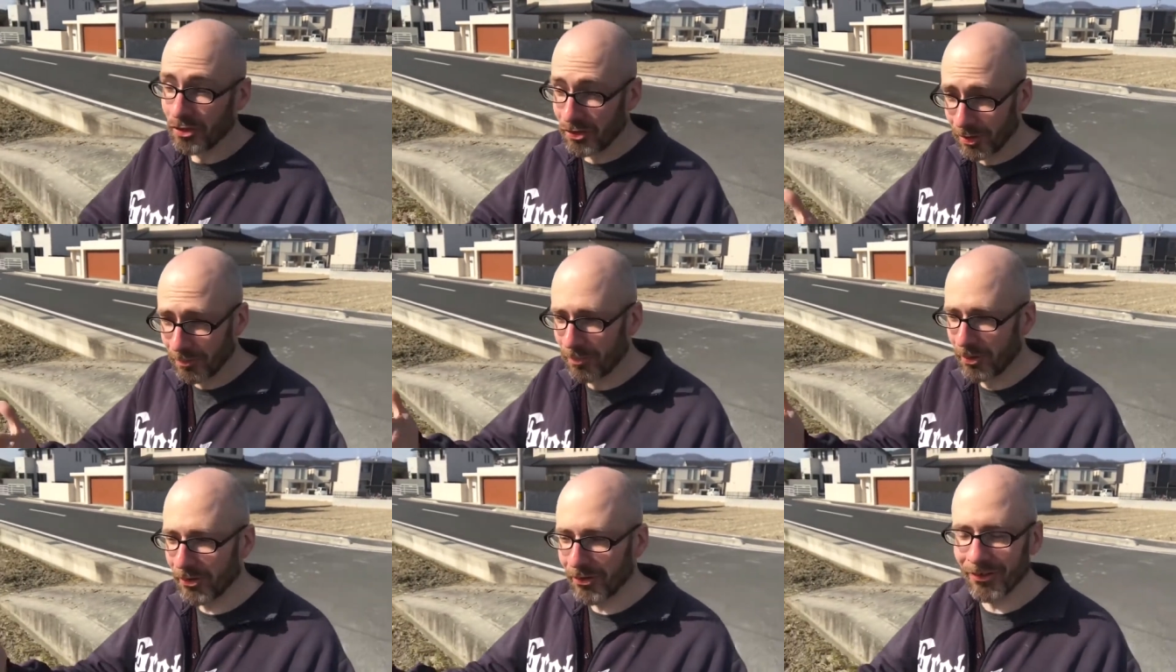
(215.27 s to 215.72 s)

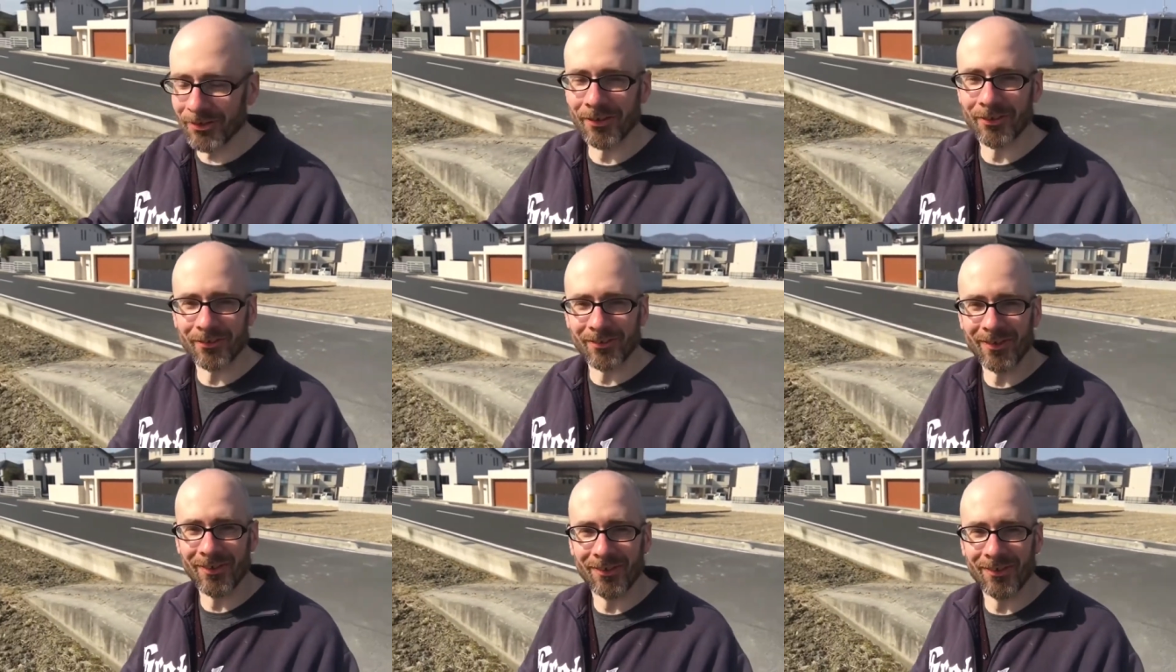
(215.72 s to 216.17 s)
the
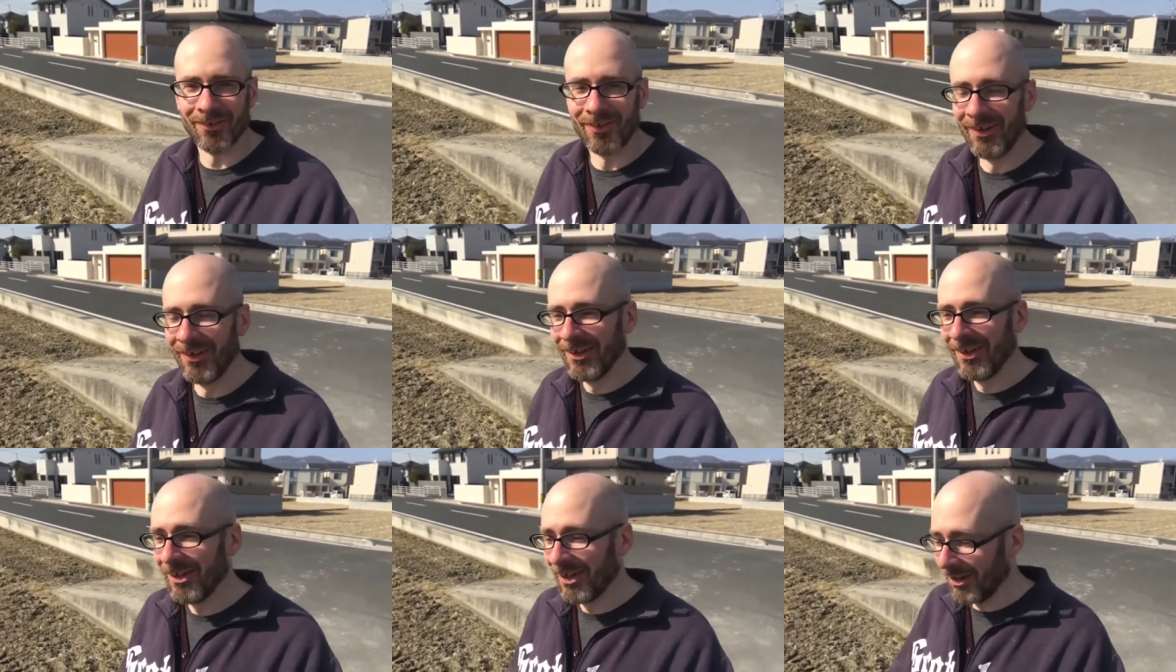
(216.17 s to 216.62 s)

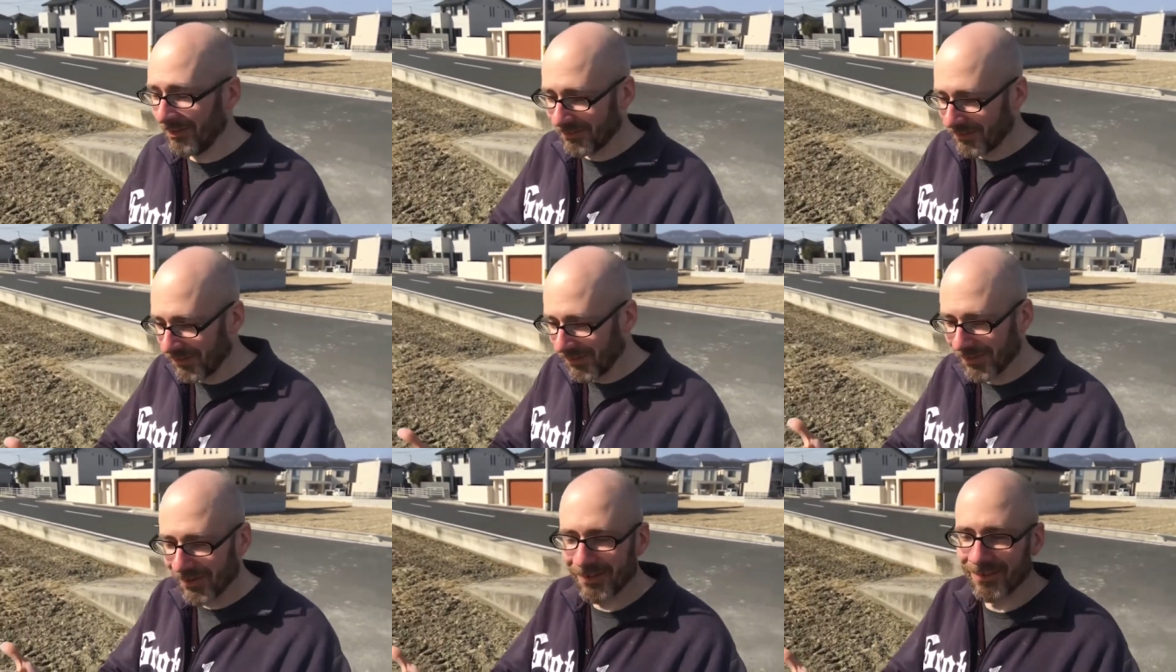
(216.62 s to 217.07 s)
burglars.
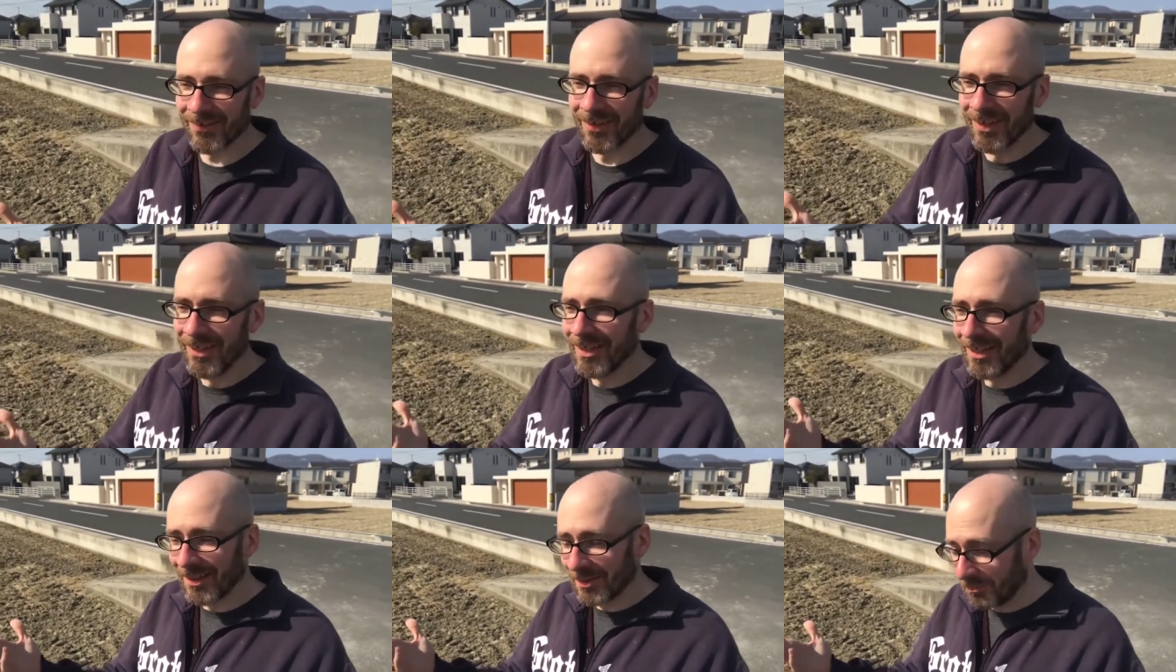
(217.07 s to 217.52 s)
Of
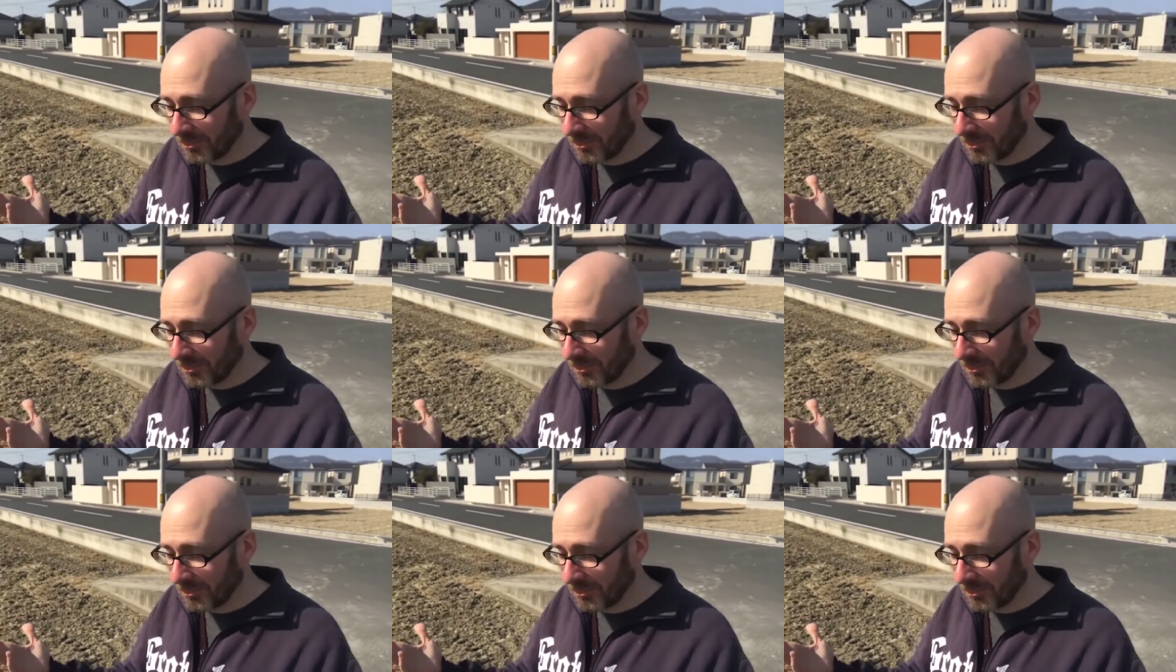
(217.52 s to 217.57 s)
course,